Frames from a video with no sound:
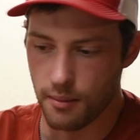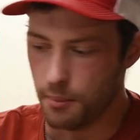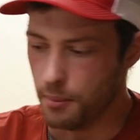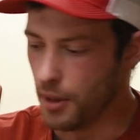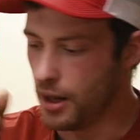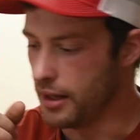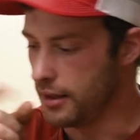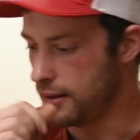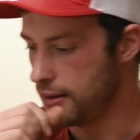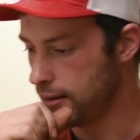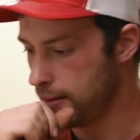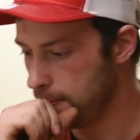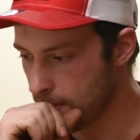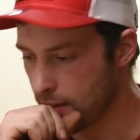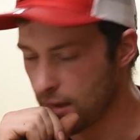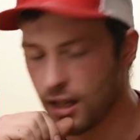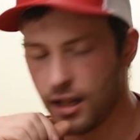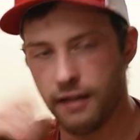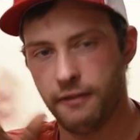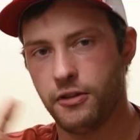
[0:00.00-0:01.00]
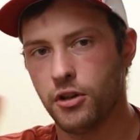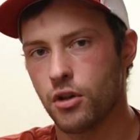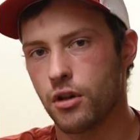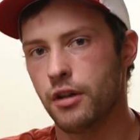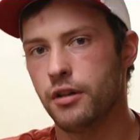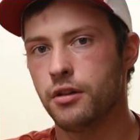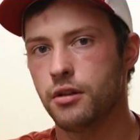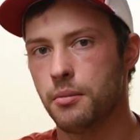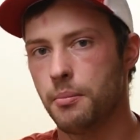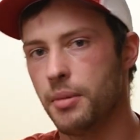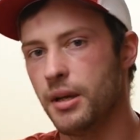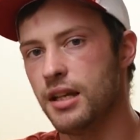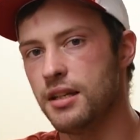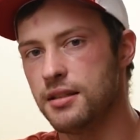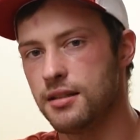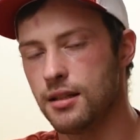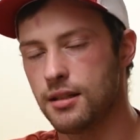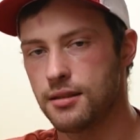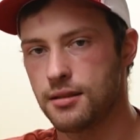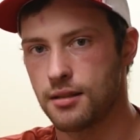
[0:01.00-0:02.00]
But if you learn the
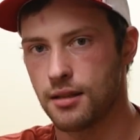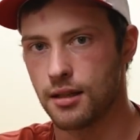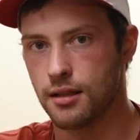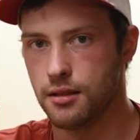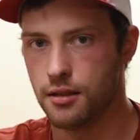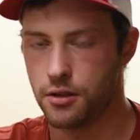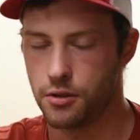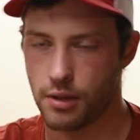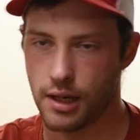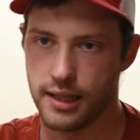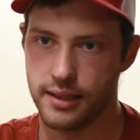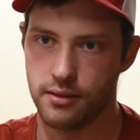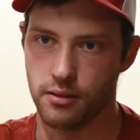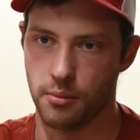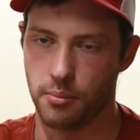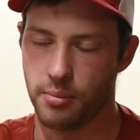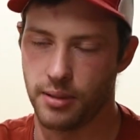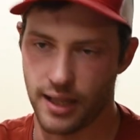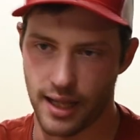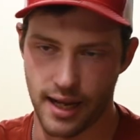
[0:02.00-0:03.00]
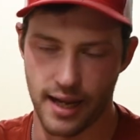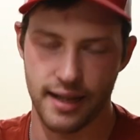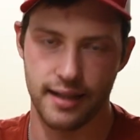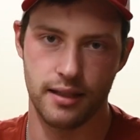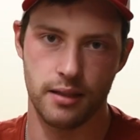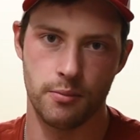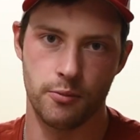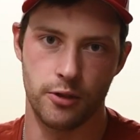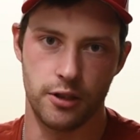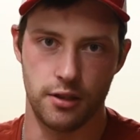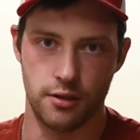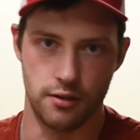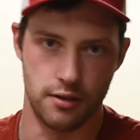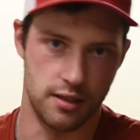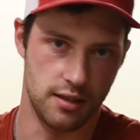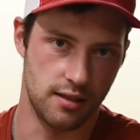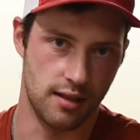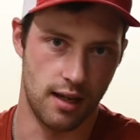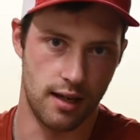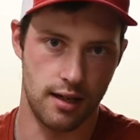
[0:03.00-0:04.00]
basics and you try to apply them when you're
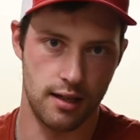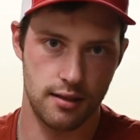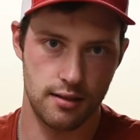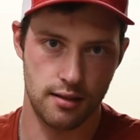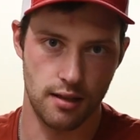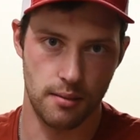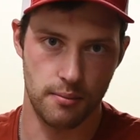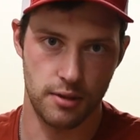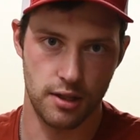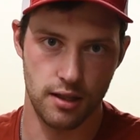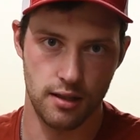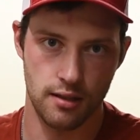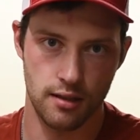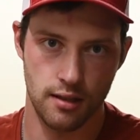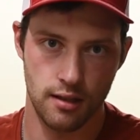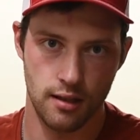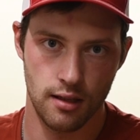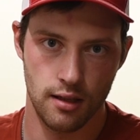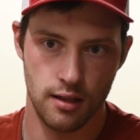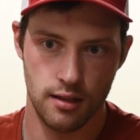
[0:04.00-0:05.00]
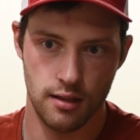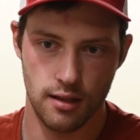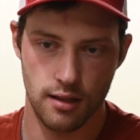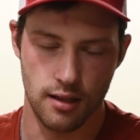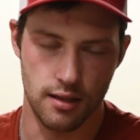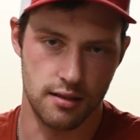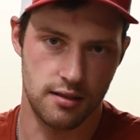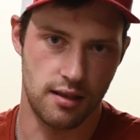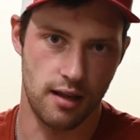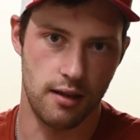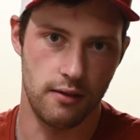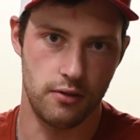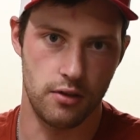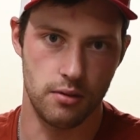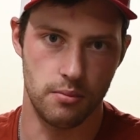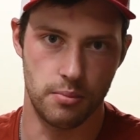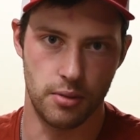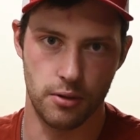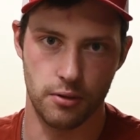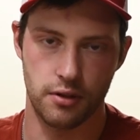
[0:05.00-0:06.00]
designing something, it can save
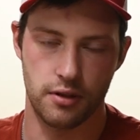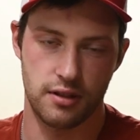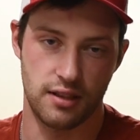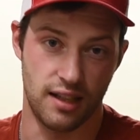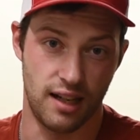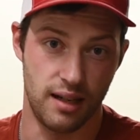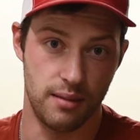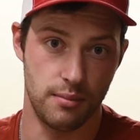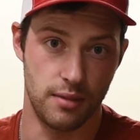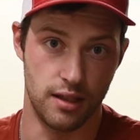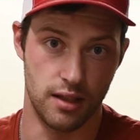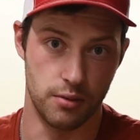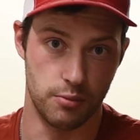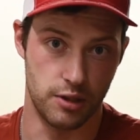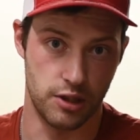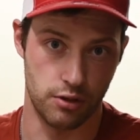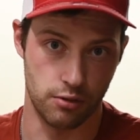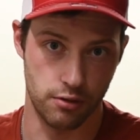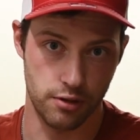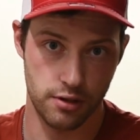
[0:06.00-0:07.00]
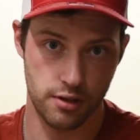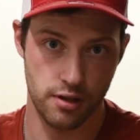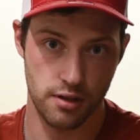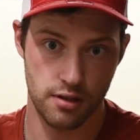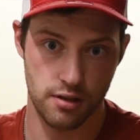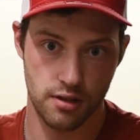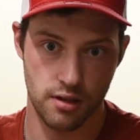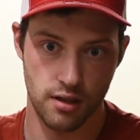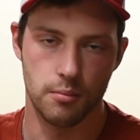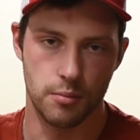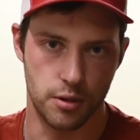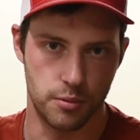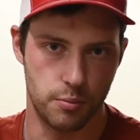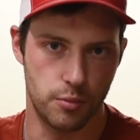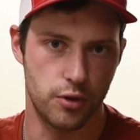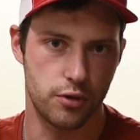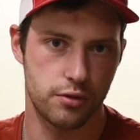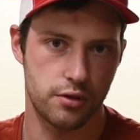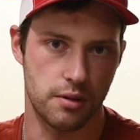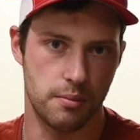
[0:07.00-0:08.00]
you both time and resources, but
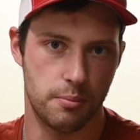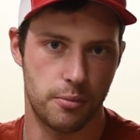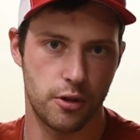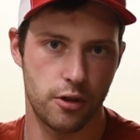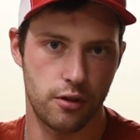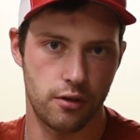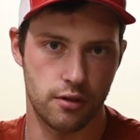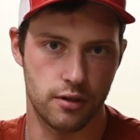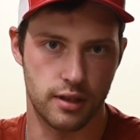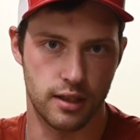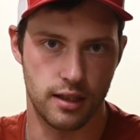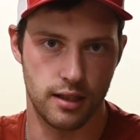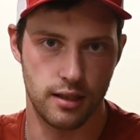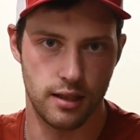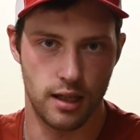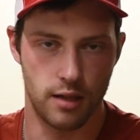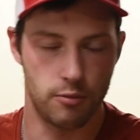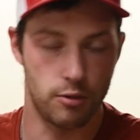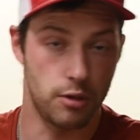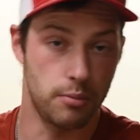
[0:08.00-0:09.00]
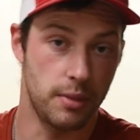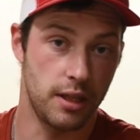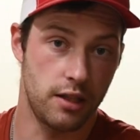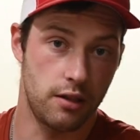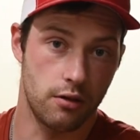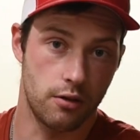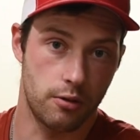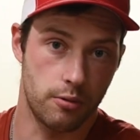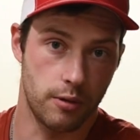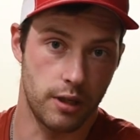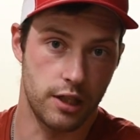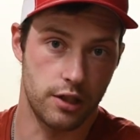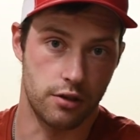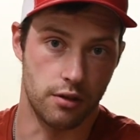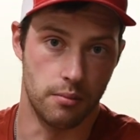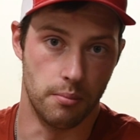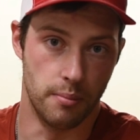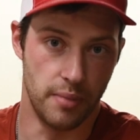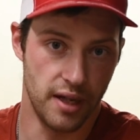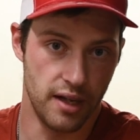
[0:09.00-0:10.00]
most importantly, it will make your
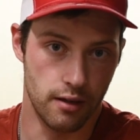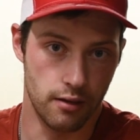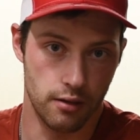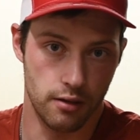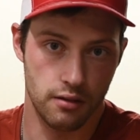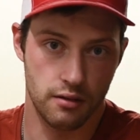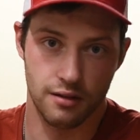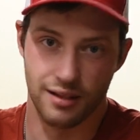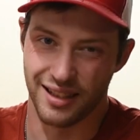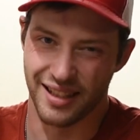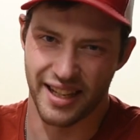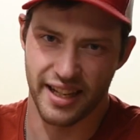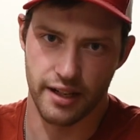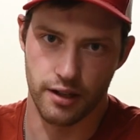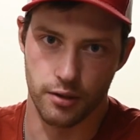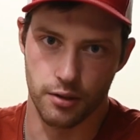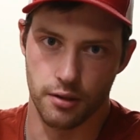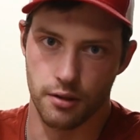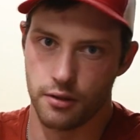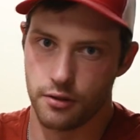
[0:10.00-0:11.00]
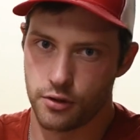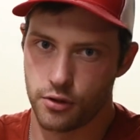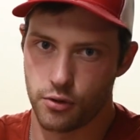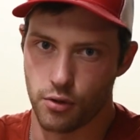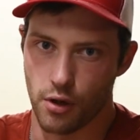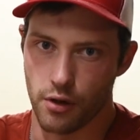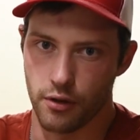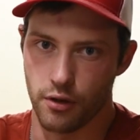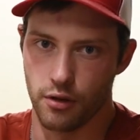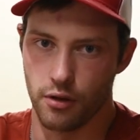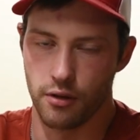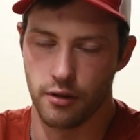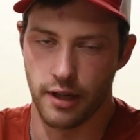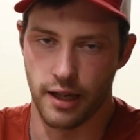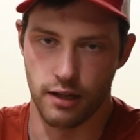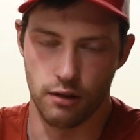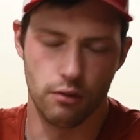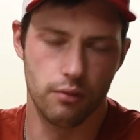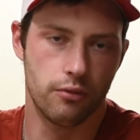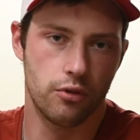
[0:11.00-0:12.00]
creation better, lighter, stronger,
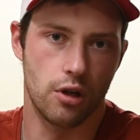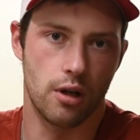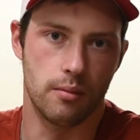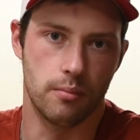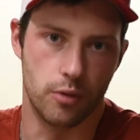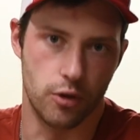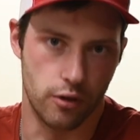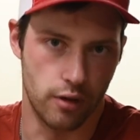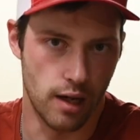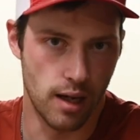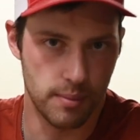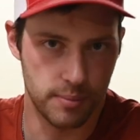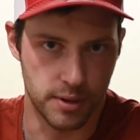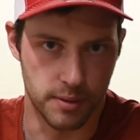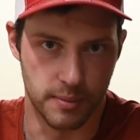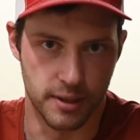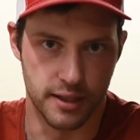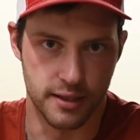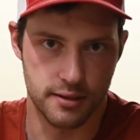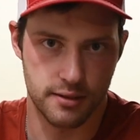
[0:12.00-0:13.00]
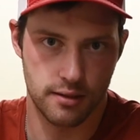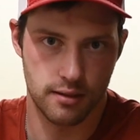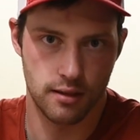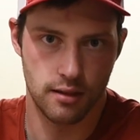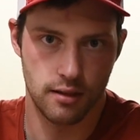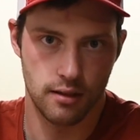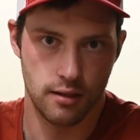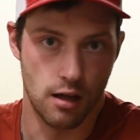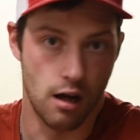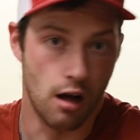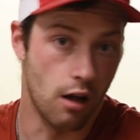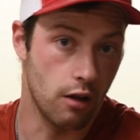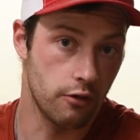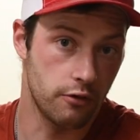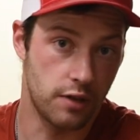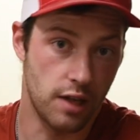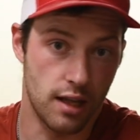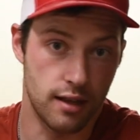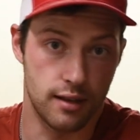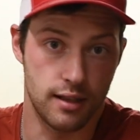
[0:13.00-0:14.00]
and overall more optimized, all
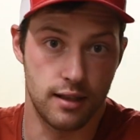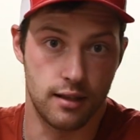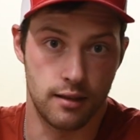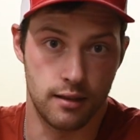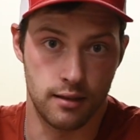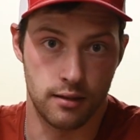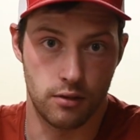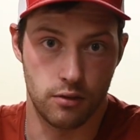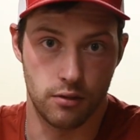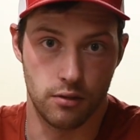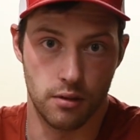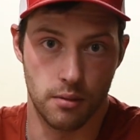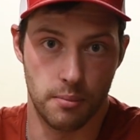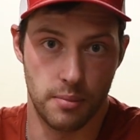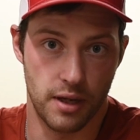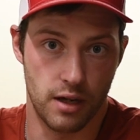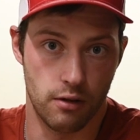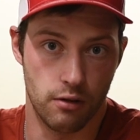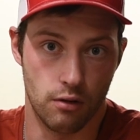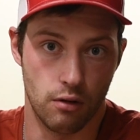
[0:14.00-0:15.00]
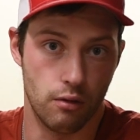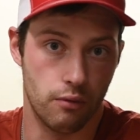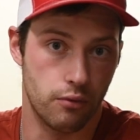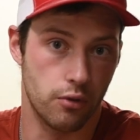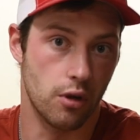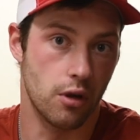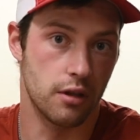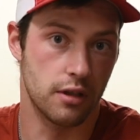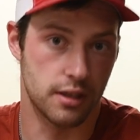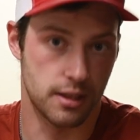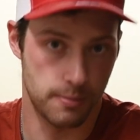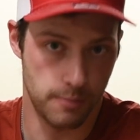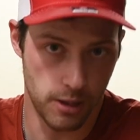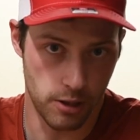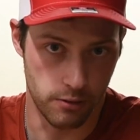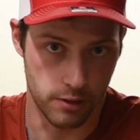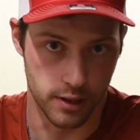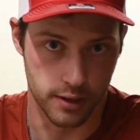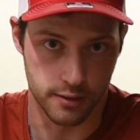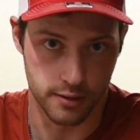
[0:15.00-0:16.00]
of that leading to a better overall
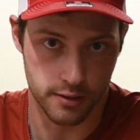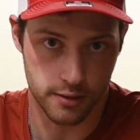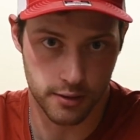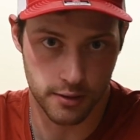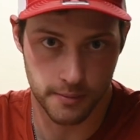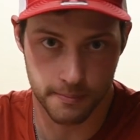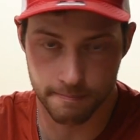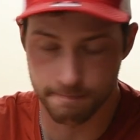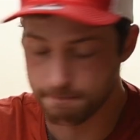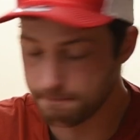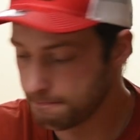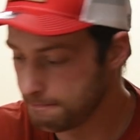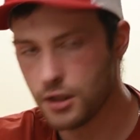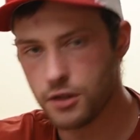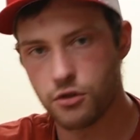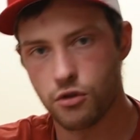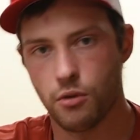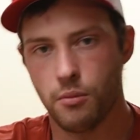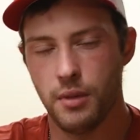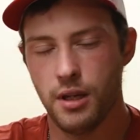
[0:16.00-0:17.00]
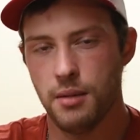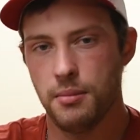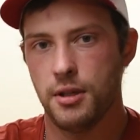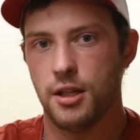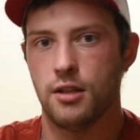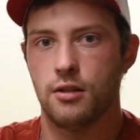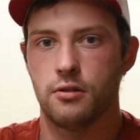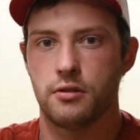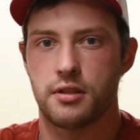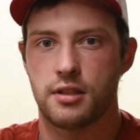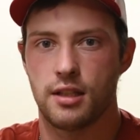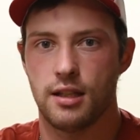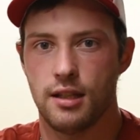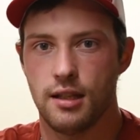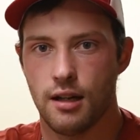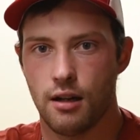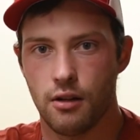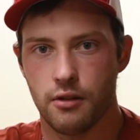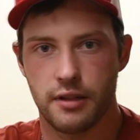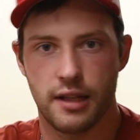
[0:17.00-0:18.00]
experience. So maybe you'll
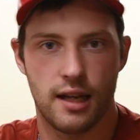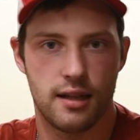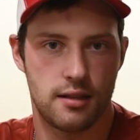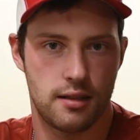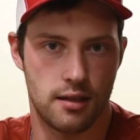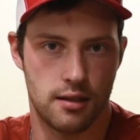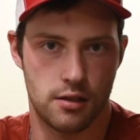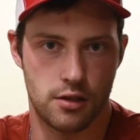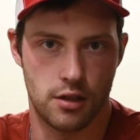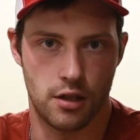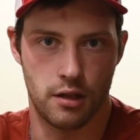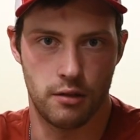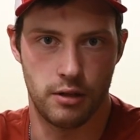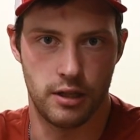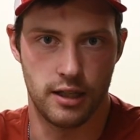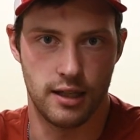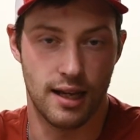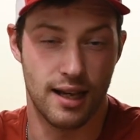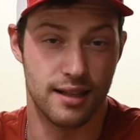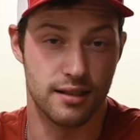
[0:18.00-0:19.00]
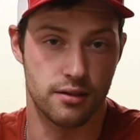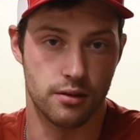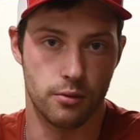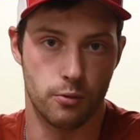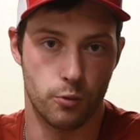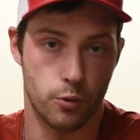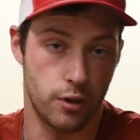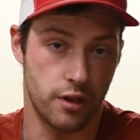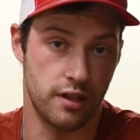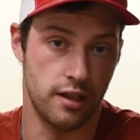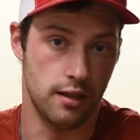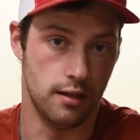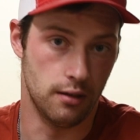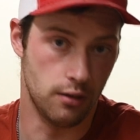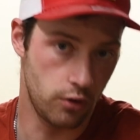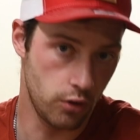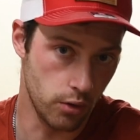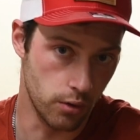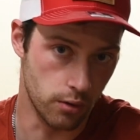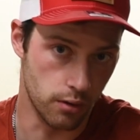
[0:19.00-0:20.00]
see all that engineering as a worthy
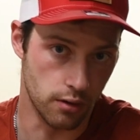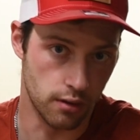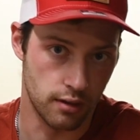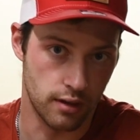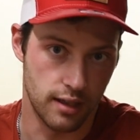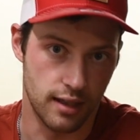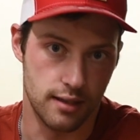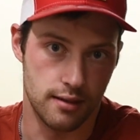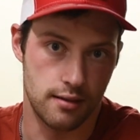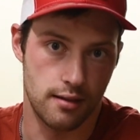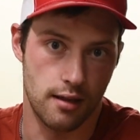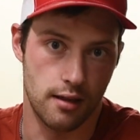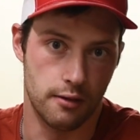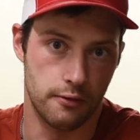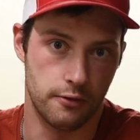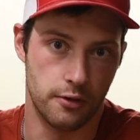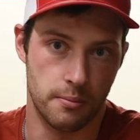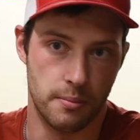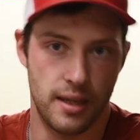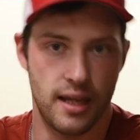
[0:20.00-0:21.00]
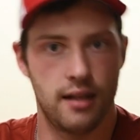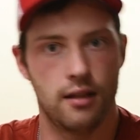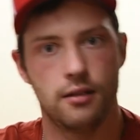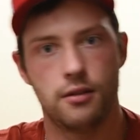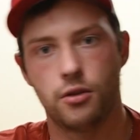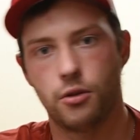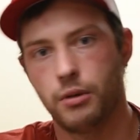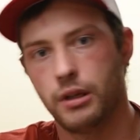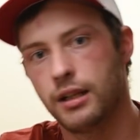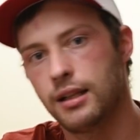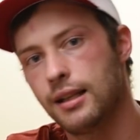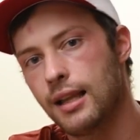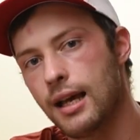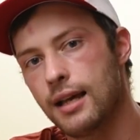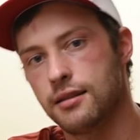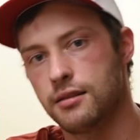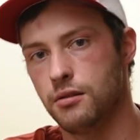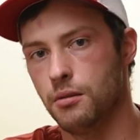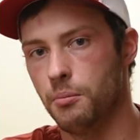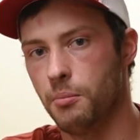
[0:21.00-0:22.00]
tool instead of a mandatory
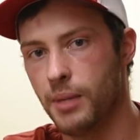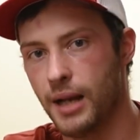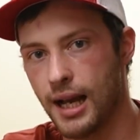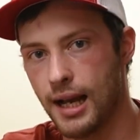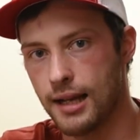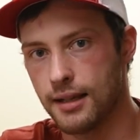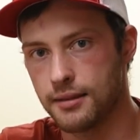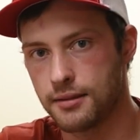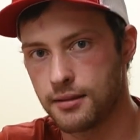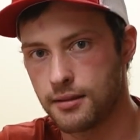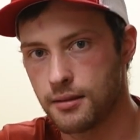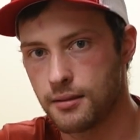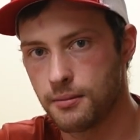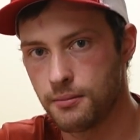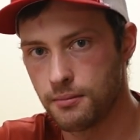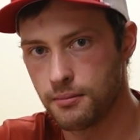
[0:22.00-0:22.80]
class to pass.